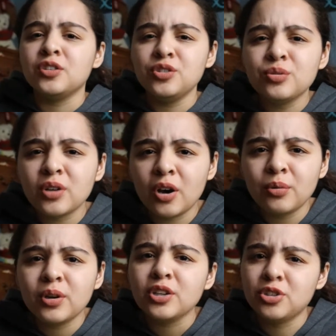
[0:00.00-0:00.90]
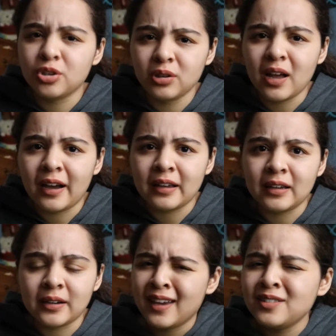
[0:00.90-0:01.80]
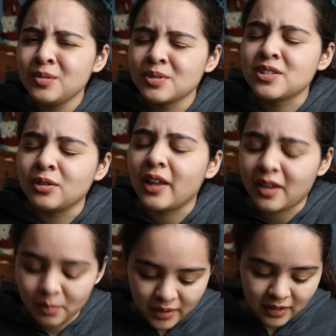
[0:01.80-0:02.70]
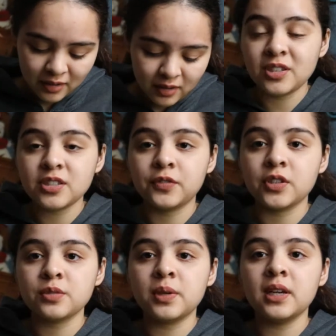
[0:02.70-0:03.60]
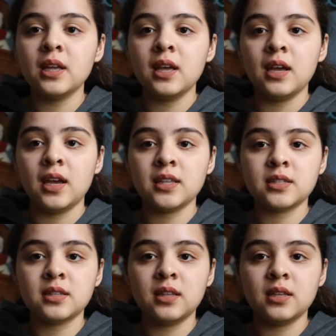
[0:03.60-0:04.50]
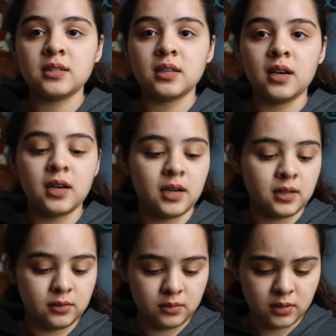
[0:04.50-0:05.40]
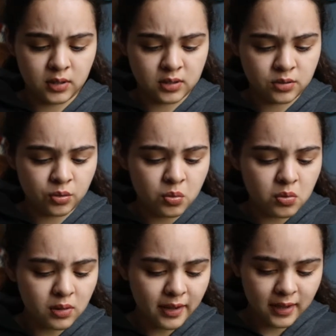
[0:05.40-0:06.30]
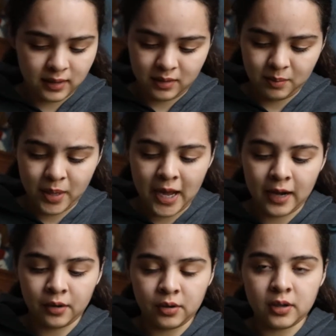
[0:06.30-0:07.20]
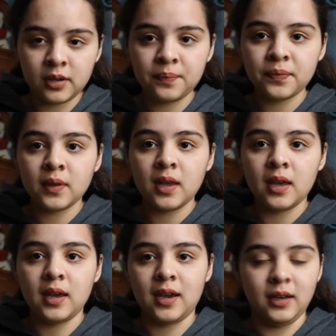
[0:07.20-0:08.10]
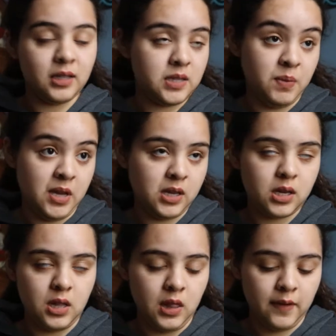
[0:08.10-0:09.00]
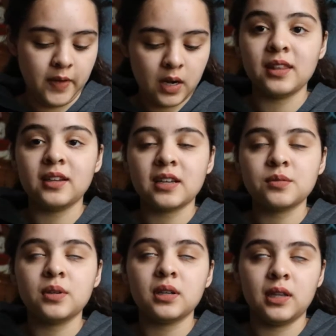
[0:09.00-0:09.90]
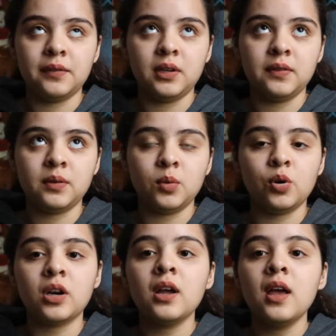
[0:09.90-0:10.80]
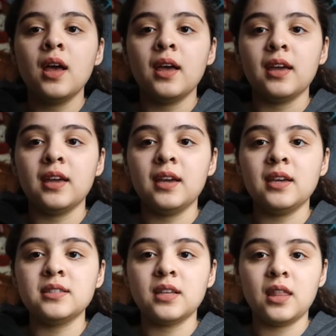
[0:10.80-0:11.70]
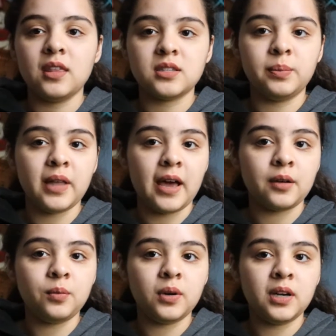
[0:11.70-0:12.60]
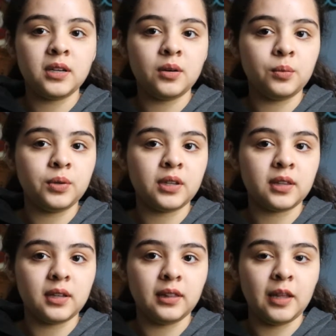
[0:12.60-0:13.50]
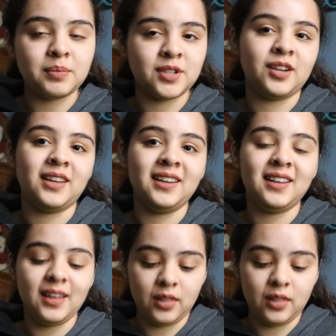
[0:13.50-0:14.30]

You know you're lying, and you would still like a pair. Here's the first one. It's this this cool like pattern, and it's pink. Love it. The next one, love it even more, is this black one with lips on it.